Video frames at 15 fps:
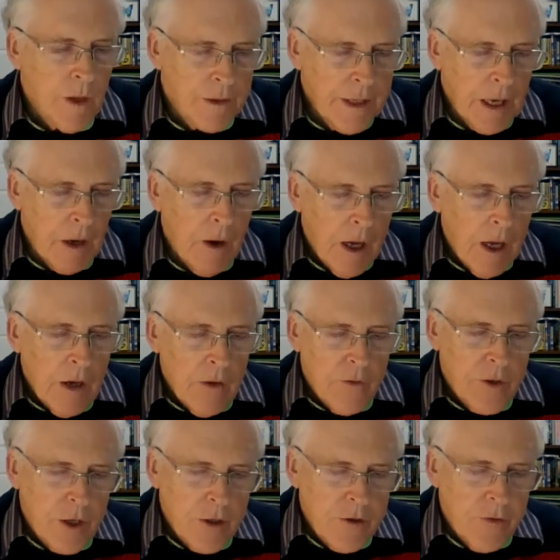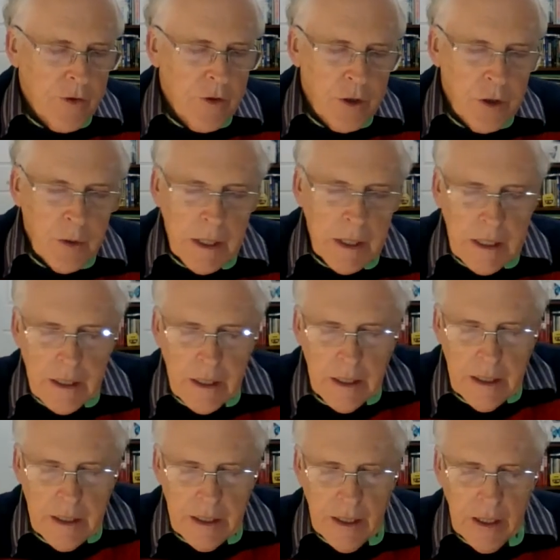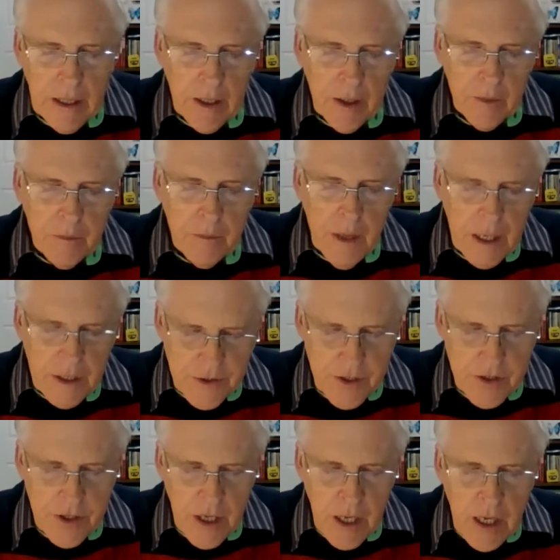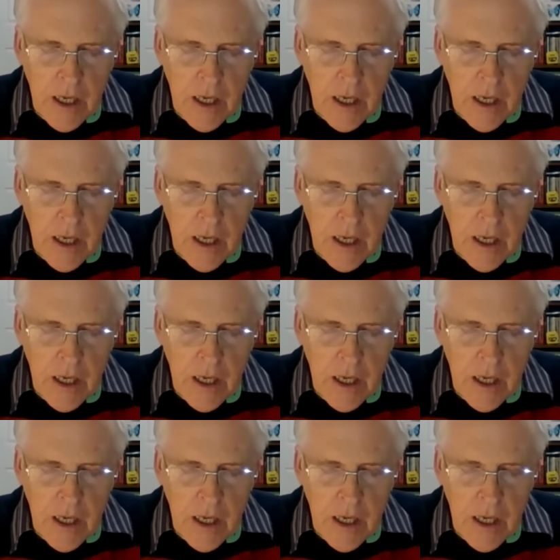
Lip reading: Now, for those of you doing masters,